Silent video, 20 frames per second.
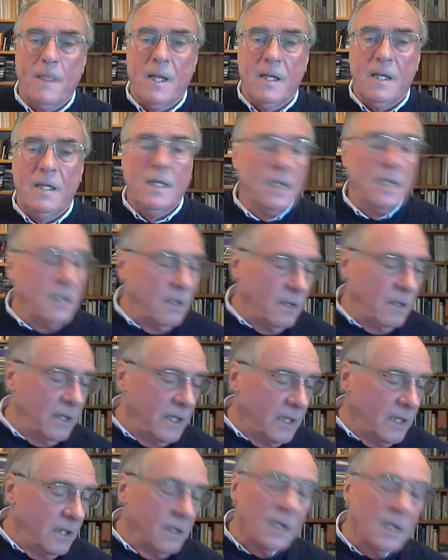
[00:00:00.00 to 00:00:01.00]
little,
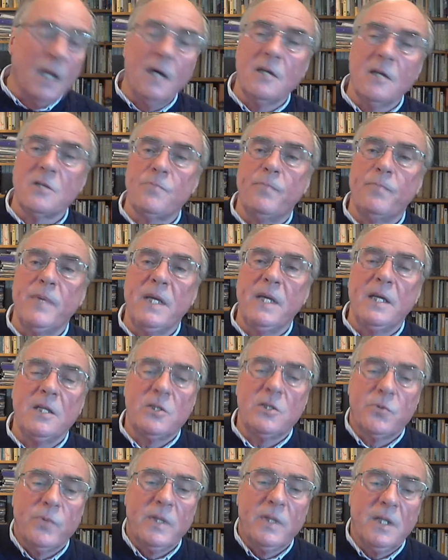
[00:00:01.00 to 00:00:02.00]
little glass
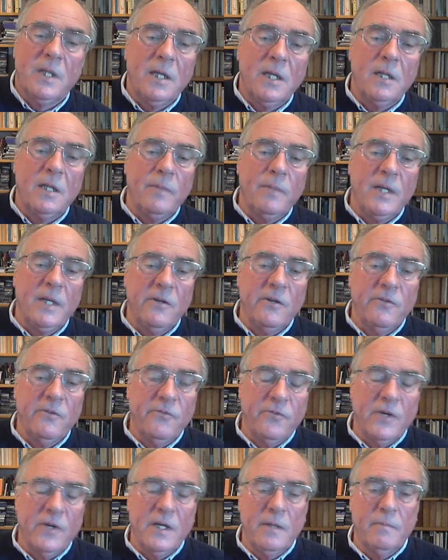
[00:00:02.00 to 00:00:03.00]
beads with a little bit of
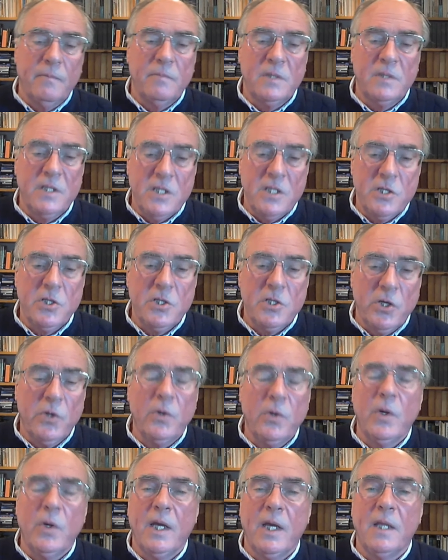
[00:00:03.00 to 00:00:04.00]
um,
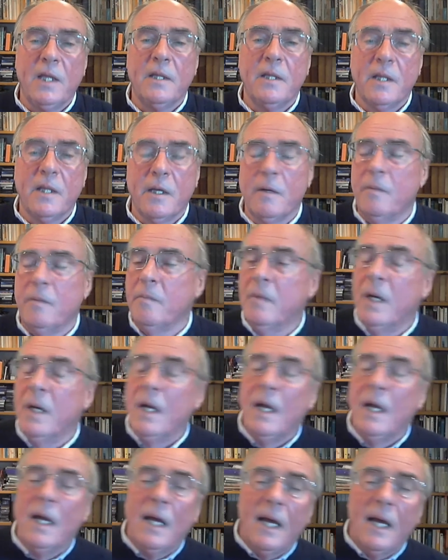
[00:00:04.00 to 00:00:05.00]
tissue in them
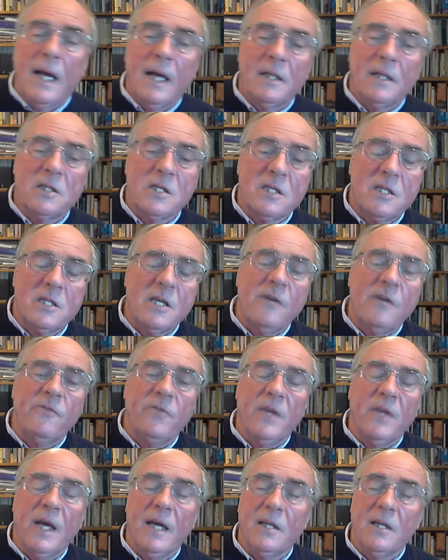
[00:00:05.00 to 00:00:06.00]
to see if
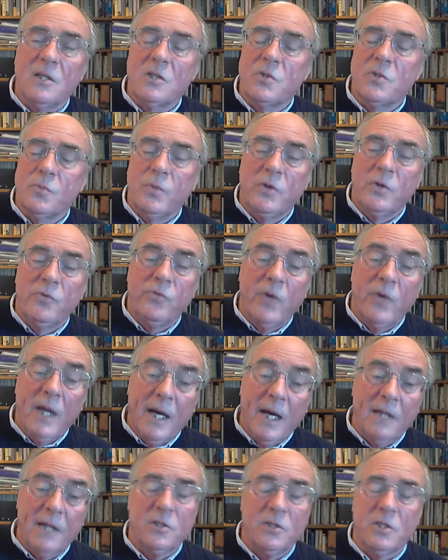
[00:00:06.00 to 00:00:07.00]
the ants would
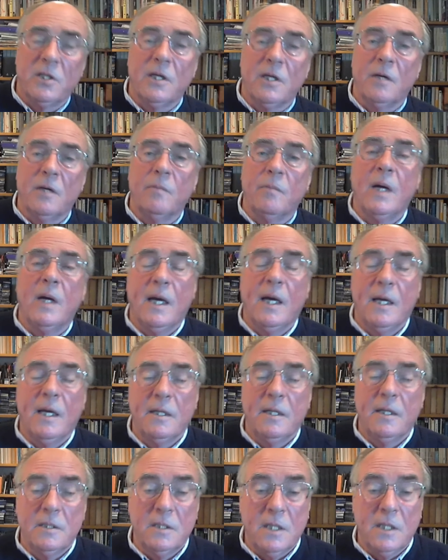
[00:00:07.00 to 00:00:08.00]
react to them.
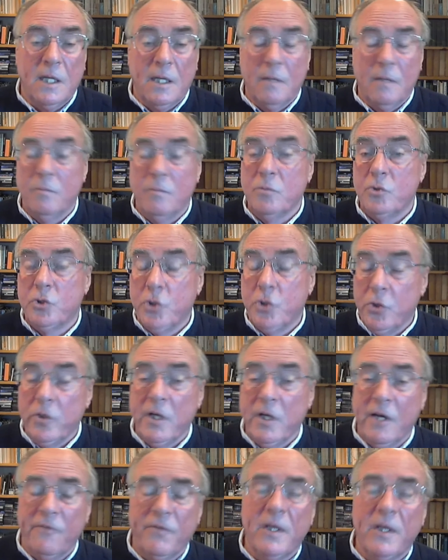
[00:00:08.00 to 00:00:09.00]
And um, sure
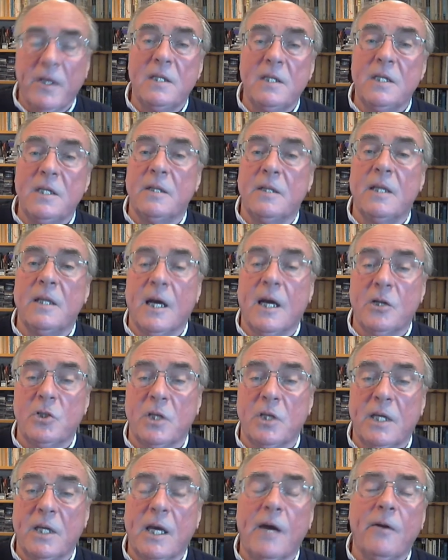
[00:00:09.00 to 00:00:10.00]
enough, they did. They
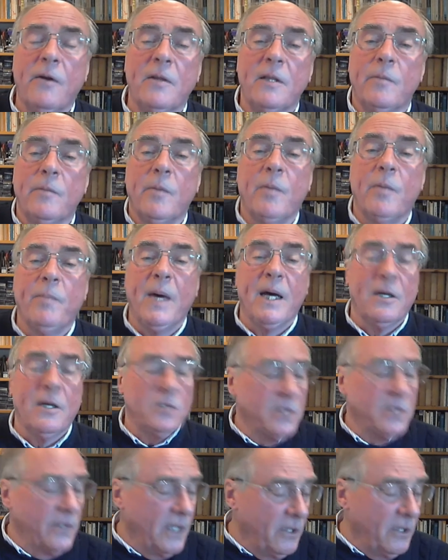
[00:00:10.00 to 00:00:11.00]
actually carried them
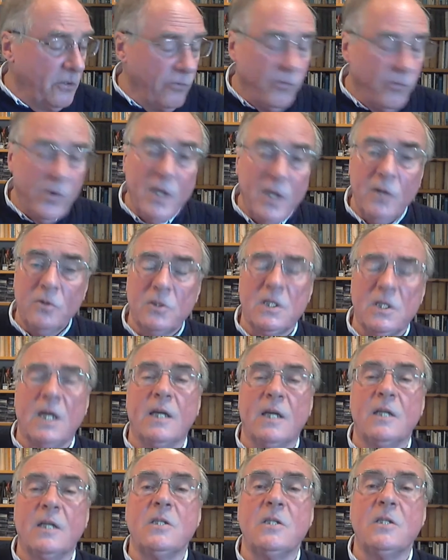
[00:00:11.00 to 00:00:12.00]
about. And then the real
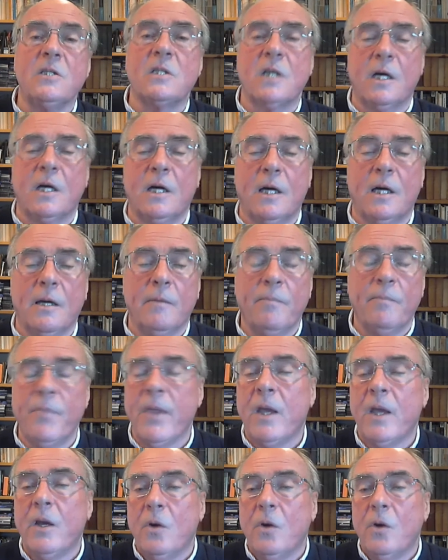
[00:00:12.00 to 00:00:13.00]
test um,
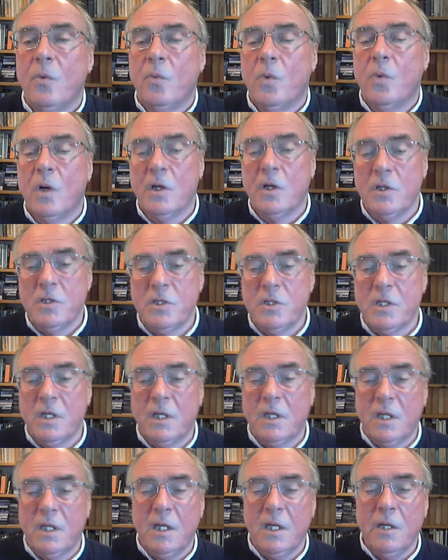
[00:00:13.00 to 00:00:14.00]
was
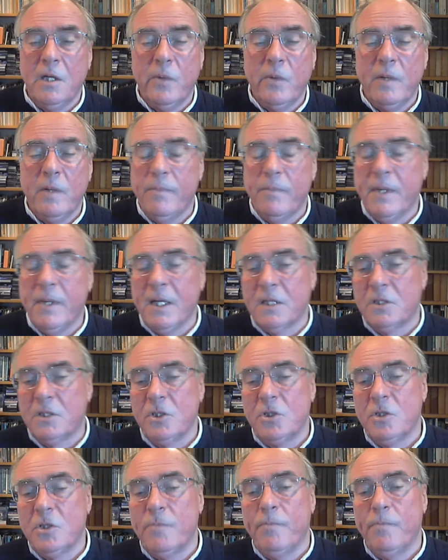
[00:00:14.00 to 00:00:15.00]
Akino went back to
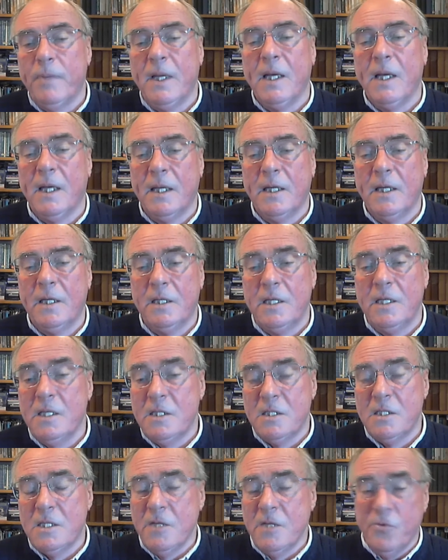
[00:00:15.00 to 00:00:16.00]
Japan and he
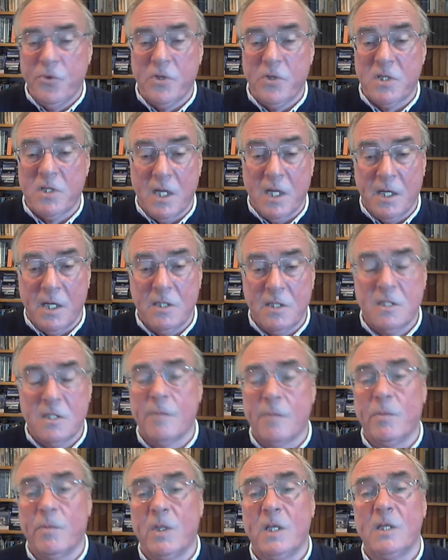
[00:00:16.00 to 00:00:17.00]
synthesized
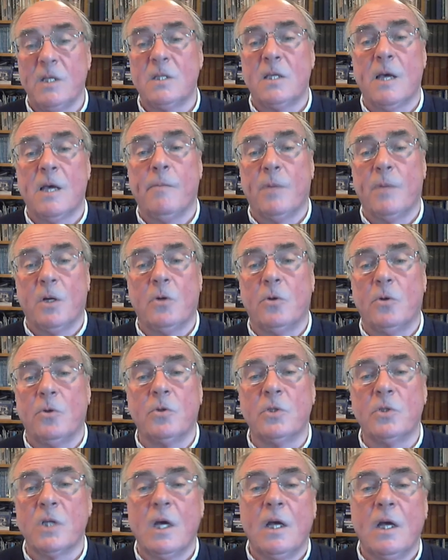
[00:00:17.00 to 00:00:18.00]
some of these
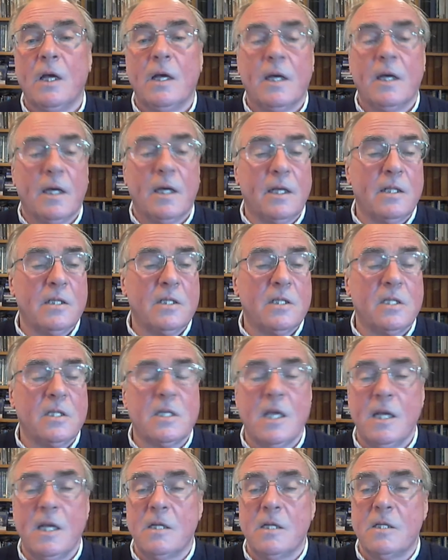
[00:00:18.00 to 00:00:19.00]
chemicals and
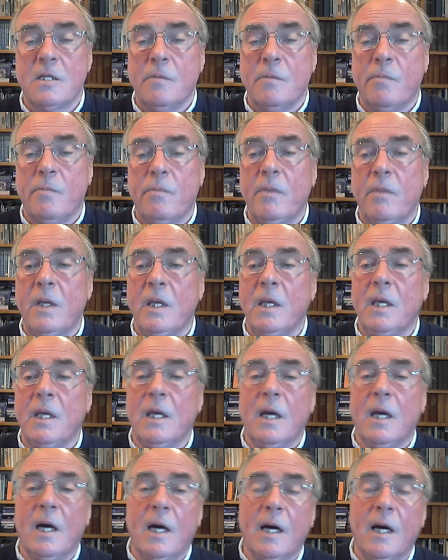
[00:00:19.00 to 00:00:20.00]
sent
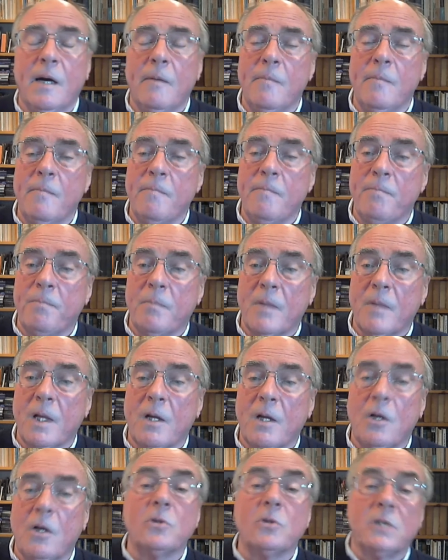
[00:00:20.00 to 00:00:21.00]
me um,
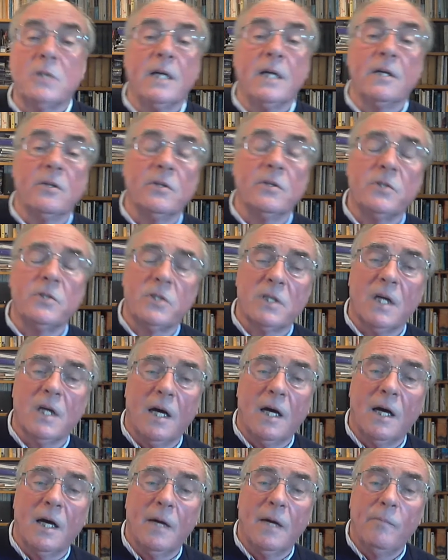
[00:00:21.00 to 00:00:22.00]
cocktails,
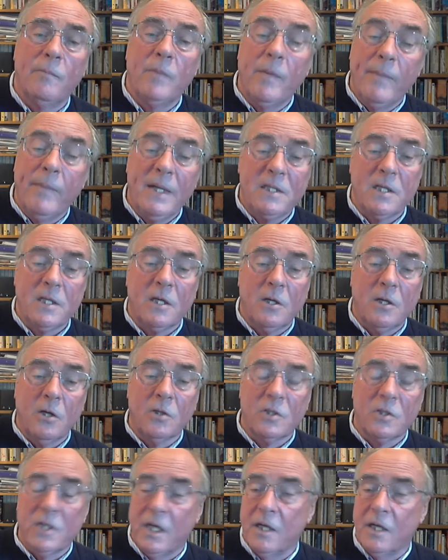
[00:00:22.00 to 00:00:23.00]
uh, mimetic
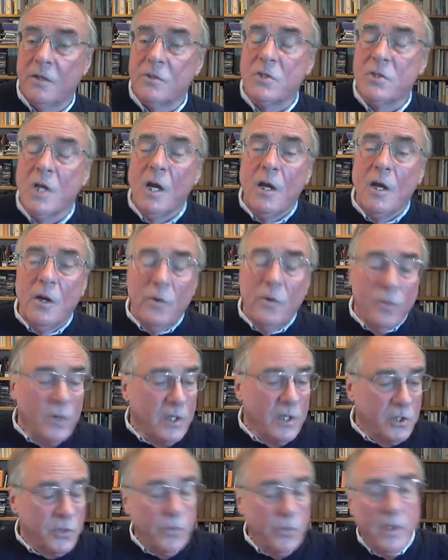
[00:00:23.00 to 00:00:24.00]
cocktails,
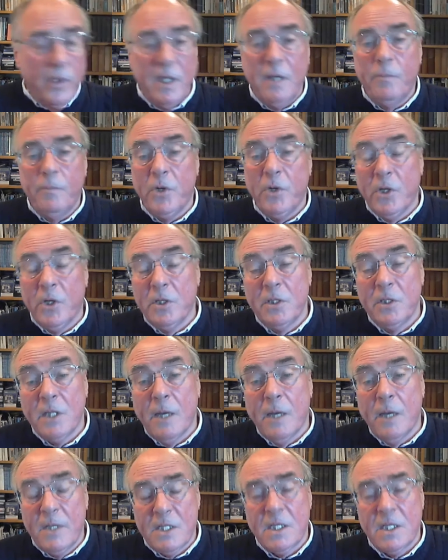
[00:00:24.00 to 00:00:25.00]
which we put on
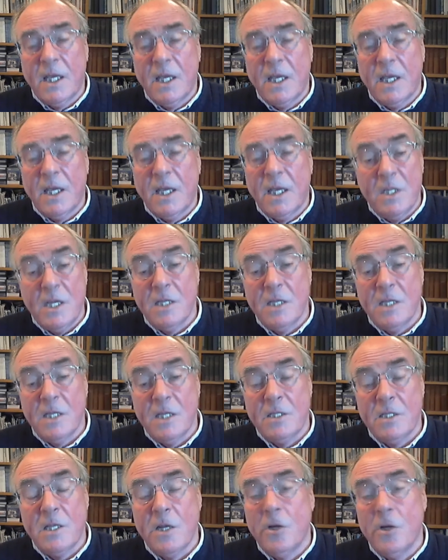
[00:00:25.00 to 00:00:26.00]
dummies again and we
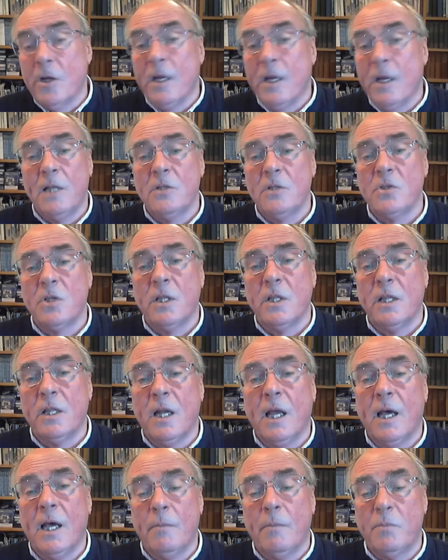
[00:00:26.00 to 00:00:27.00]
tested on ants in the
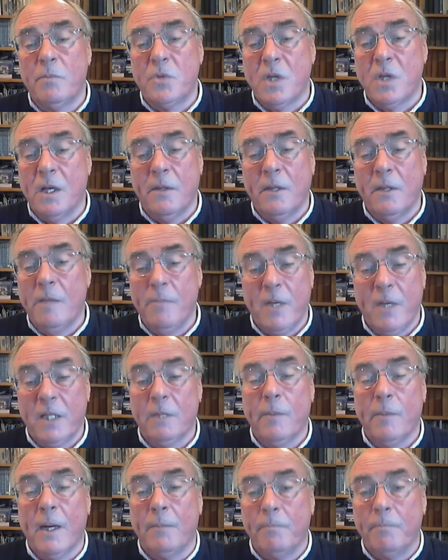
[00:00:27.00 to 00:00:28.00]
labs and they picked
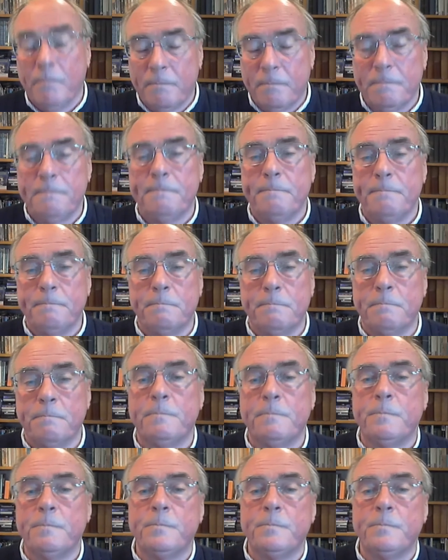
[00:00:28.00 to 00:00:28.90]
them up. Mm.